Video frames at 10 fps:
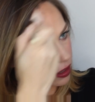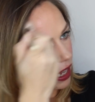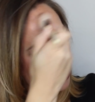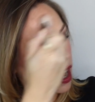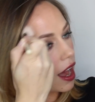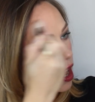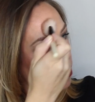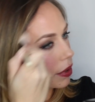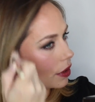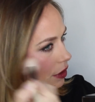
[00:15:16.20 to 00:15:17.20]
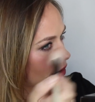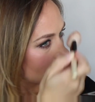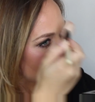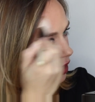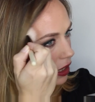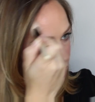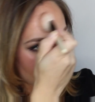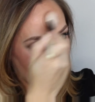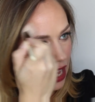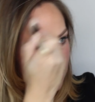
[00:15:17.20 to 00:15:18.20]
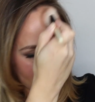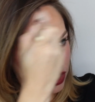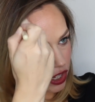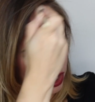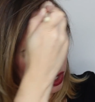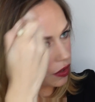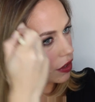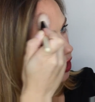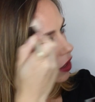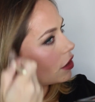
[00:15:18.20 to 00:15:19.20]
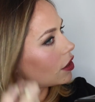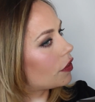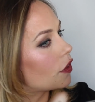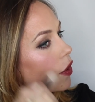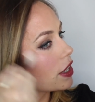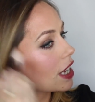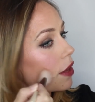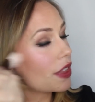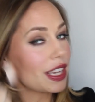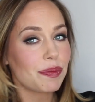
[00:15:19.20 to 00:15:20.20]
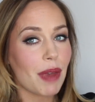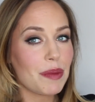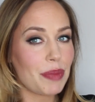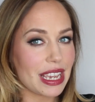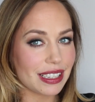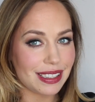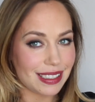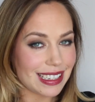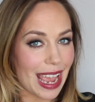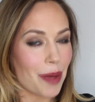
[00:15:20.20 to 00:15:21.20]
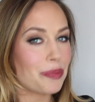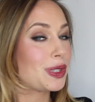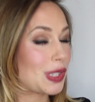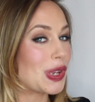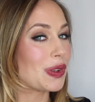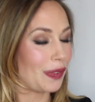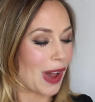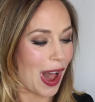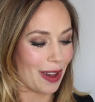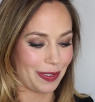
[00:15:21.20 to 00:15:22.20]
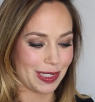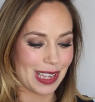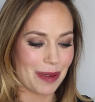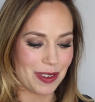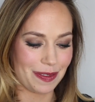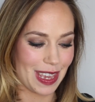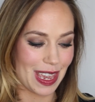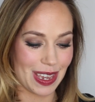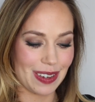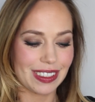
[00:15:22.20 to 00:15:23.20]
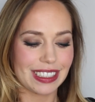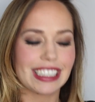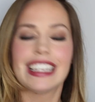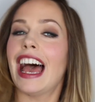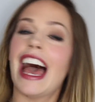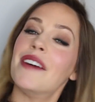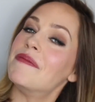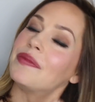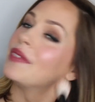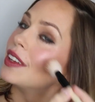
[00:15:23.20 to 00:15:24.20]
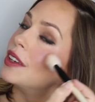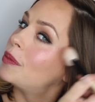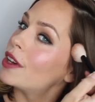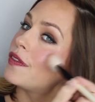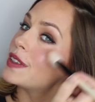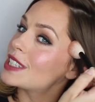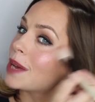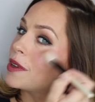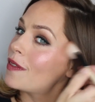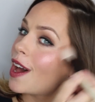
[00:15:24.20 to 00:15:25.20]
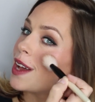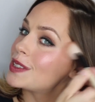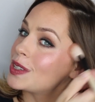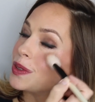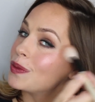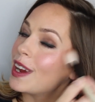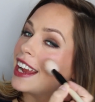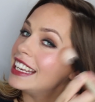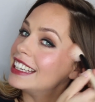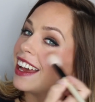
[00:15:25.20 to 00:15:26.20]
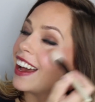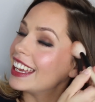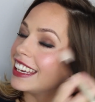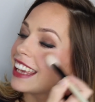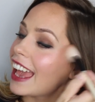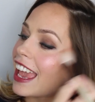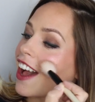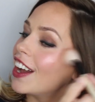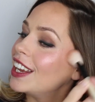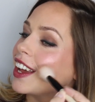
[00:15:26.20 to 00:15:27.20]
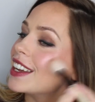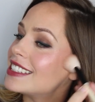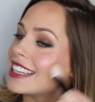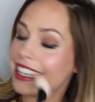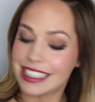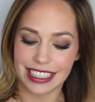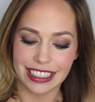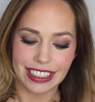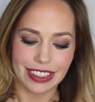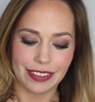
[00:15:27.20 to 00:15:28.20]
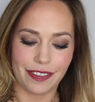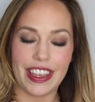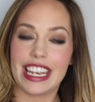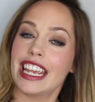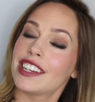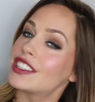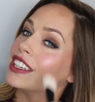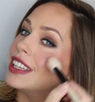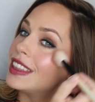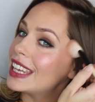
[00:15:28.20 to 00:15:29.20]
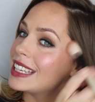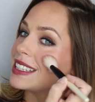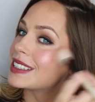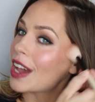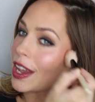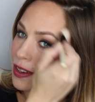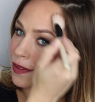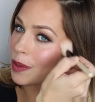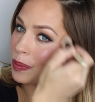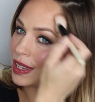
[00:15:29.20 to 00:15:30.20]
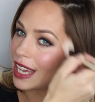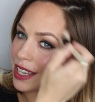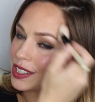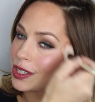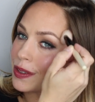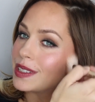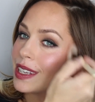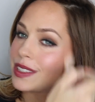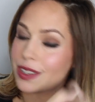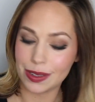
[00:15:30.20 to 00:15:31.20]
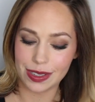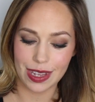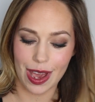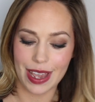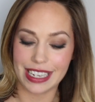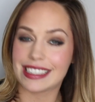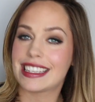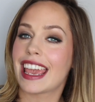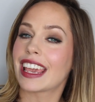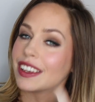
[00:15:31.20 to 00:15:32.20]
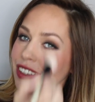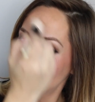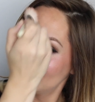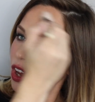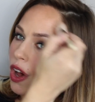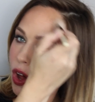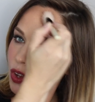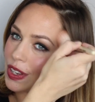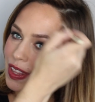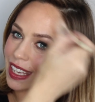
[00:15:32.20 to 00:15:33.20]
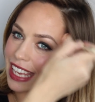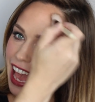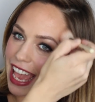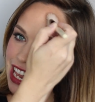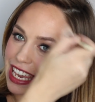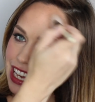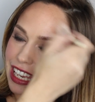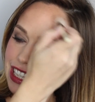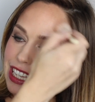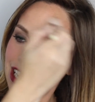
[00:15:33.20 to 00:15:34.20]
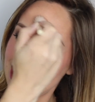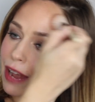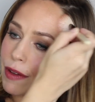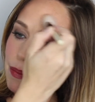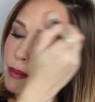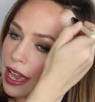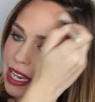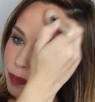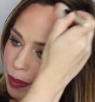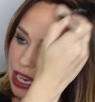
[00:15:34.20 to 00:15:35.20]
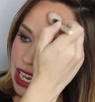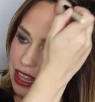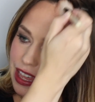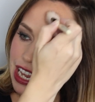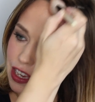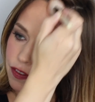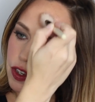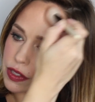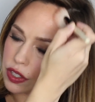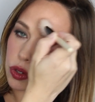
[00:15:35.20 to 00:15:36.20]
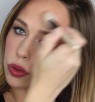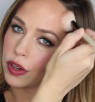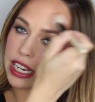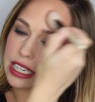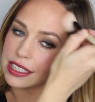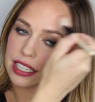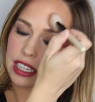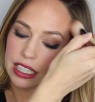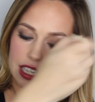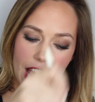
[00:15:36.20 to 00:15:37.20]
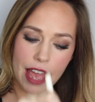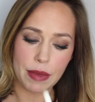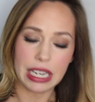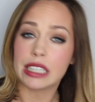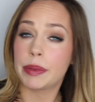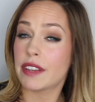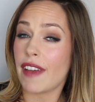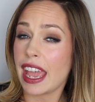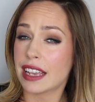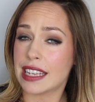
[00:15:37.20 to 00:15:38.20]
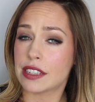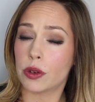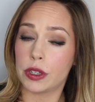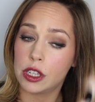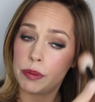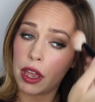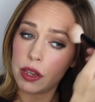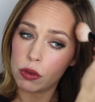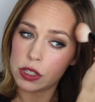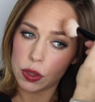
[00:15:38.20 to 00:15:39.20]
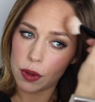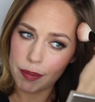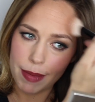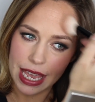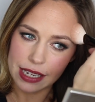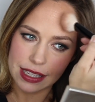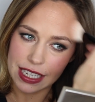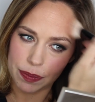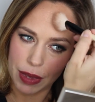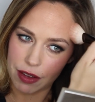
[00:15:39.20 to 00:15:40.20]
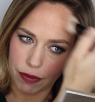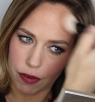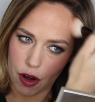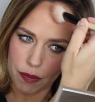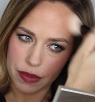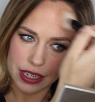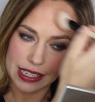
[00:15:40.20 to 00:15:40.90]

and up into the forehead. Now this might be a step too far for some of you, but for some of us who really like a highlighted finish, this is kind of the pièce de résistance, the icing on the cake. Now it might be that if you secrete a little bit of excess oil, you might want to omit this bit from the